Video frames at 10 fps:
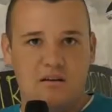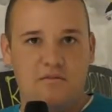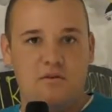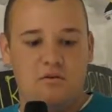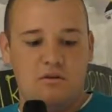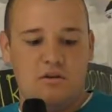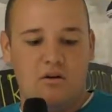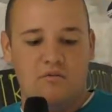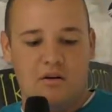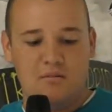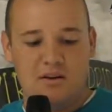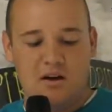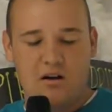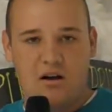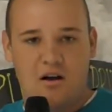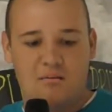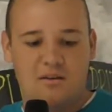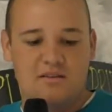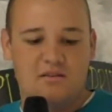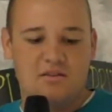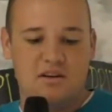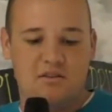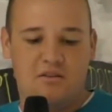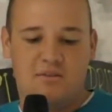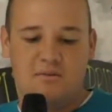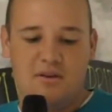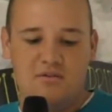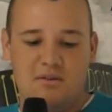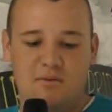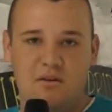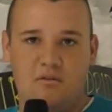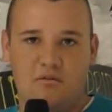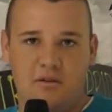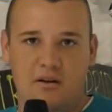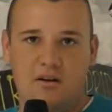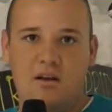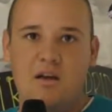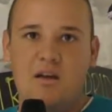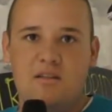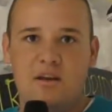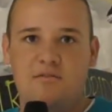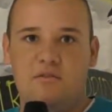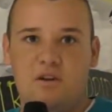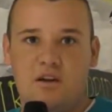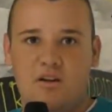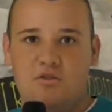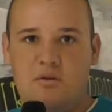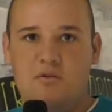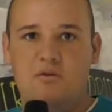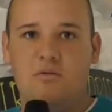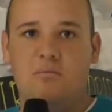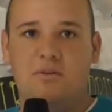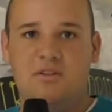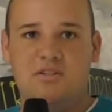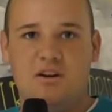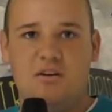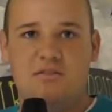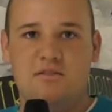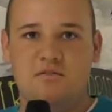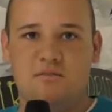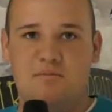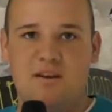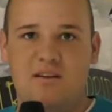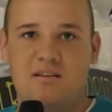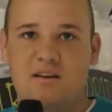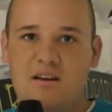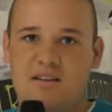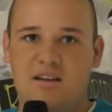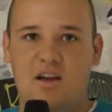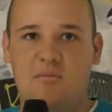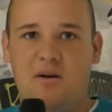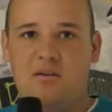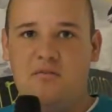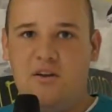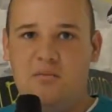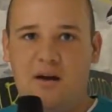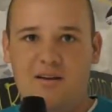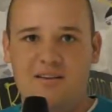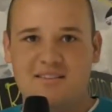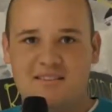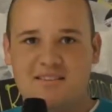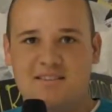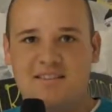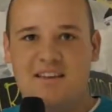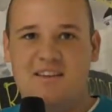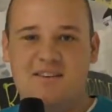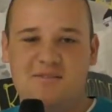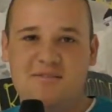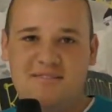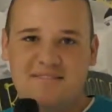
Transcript: If you go to GoFundMe.com and search Daniel Espinosa Medical Fund, that if you could contribute or please share on social media to help out our fellow pirate. Thank you.